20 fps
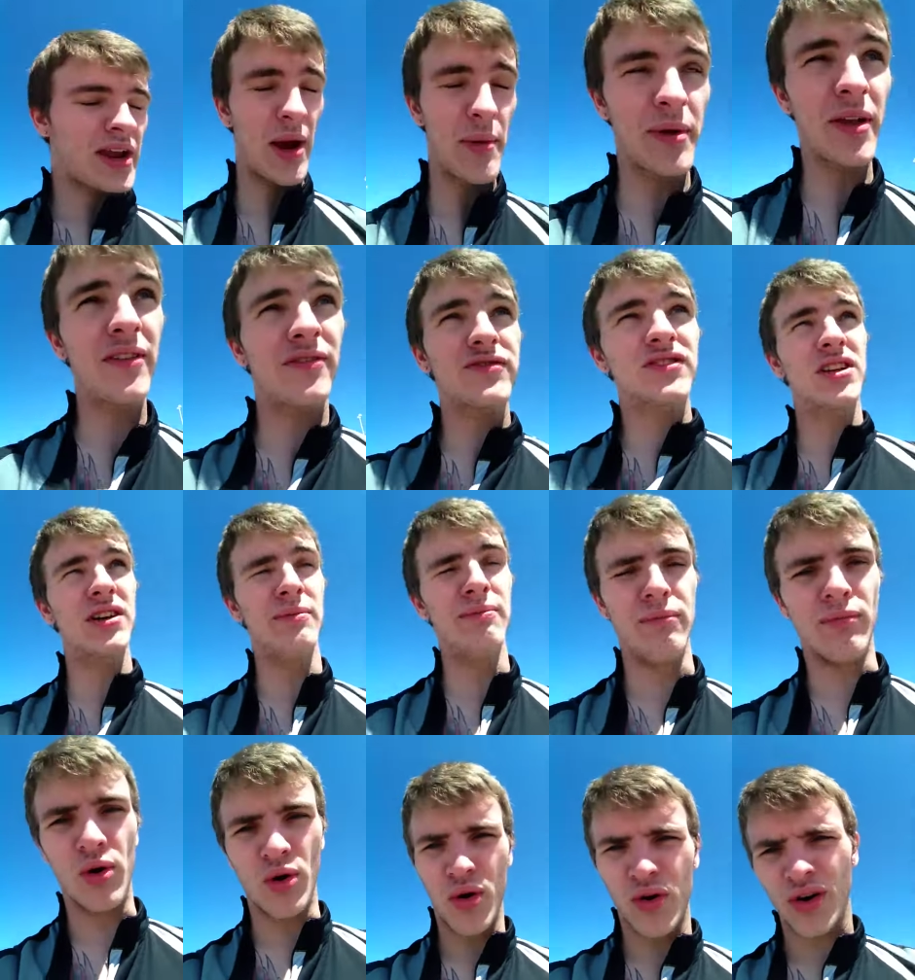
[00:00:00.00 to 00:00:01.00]
I believe
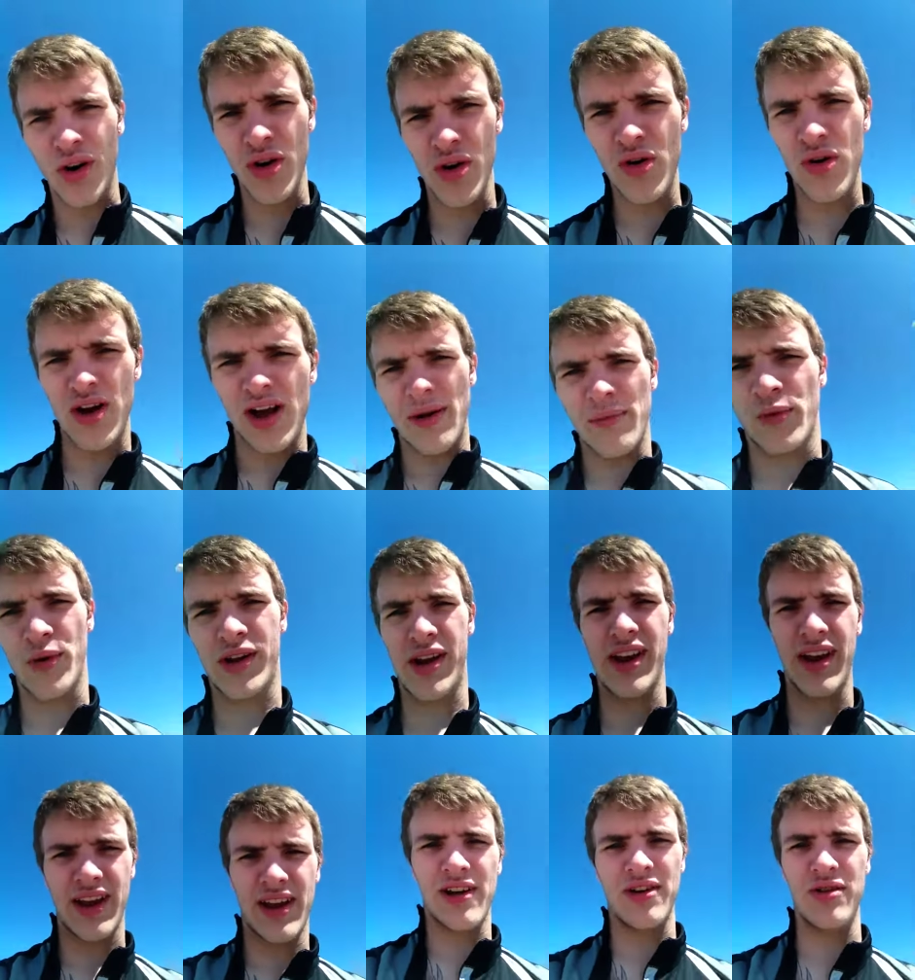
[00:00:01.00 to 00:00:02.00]
tomorrow I'm
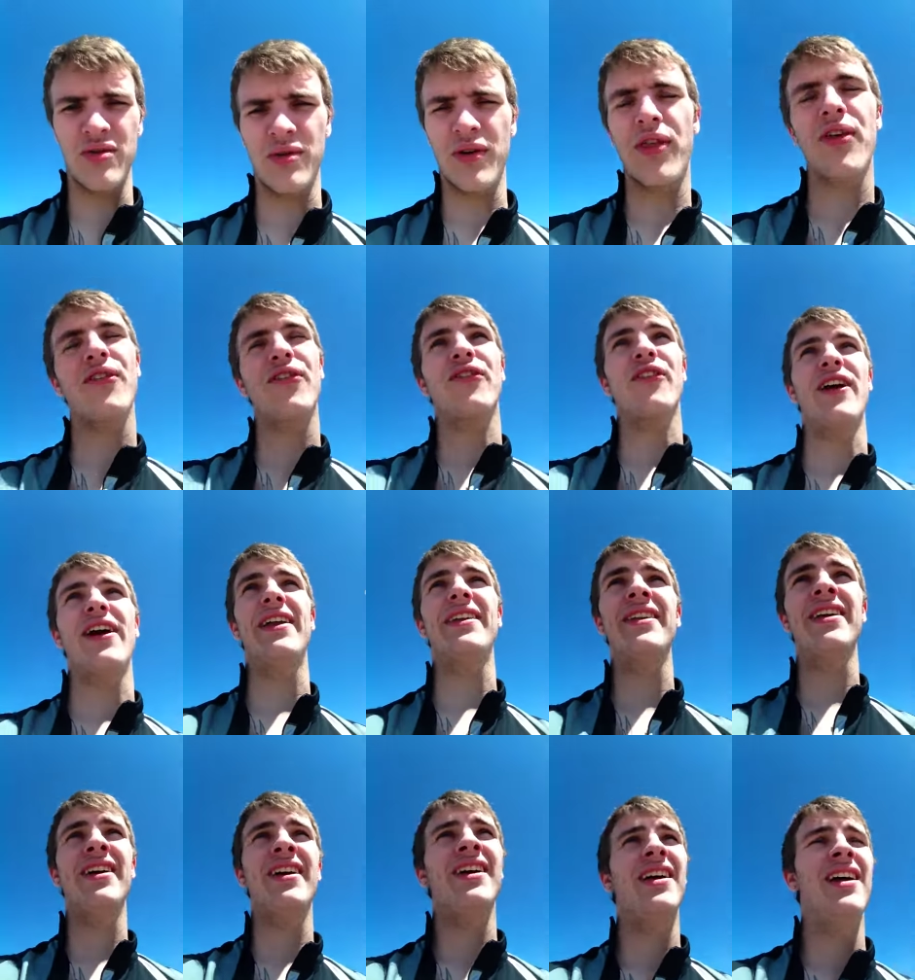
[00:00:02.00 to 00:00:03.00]
working out with a
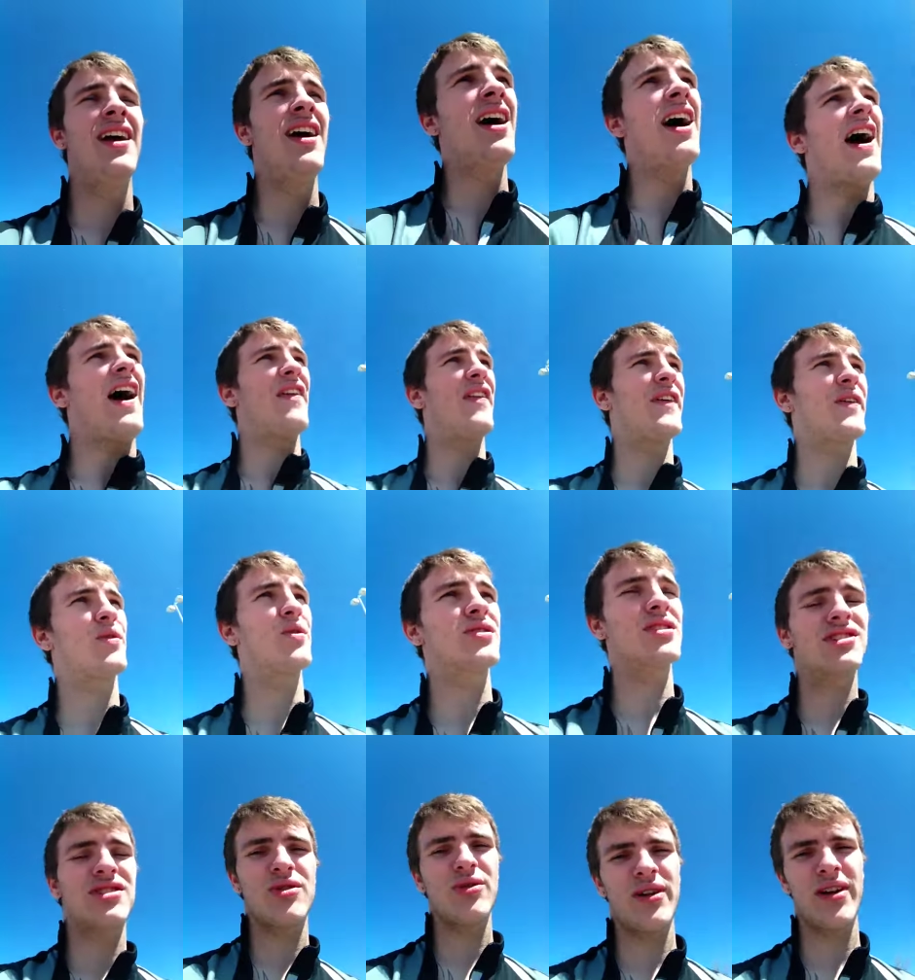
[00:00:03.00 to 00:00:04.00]
friend. I think we're
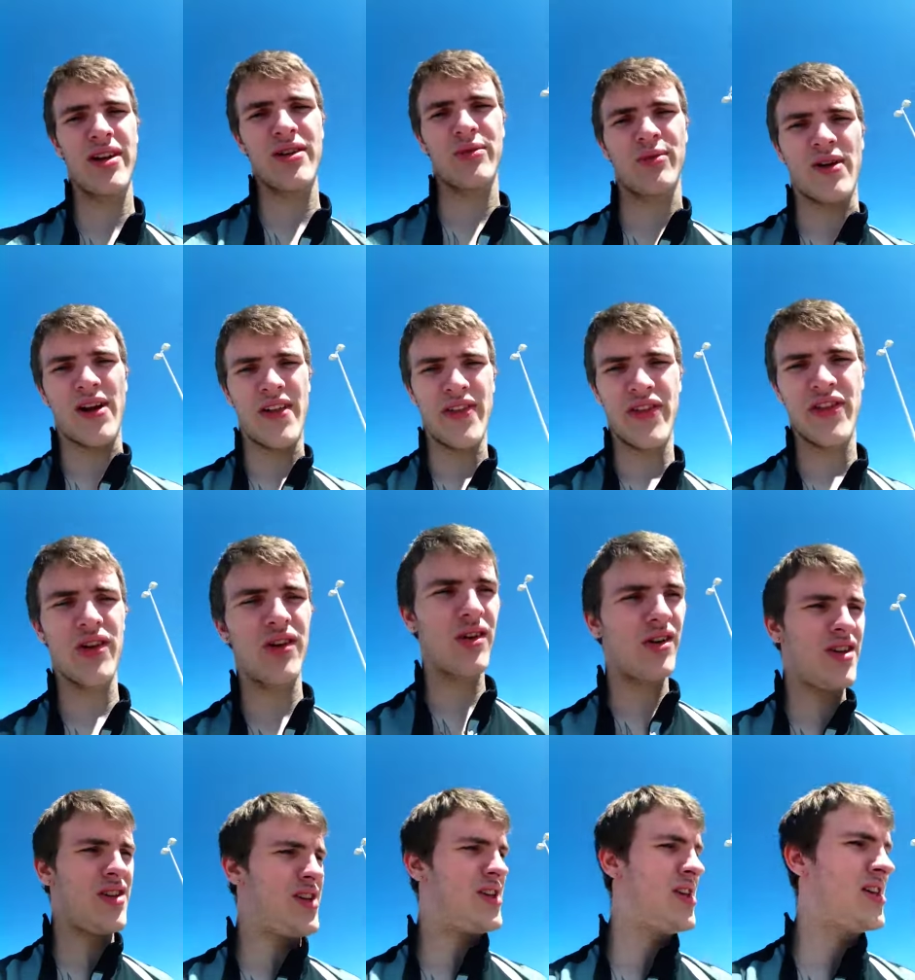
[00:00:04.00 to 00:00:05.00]
just doing a rundle.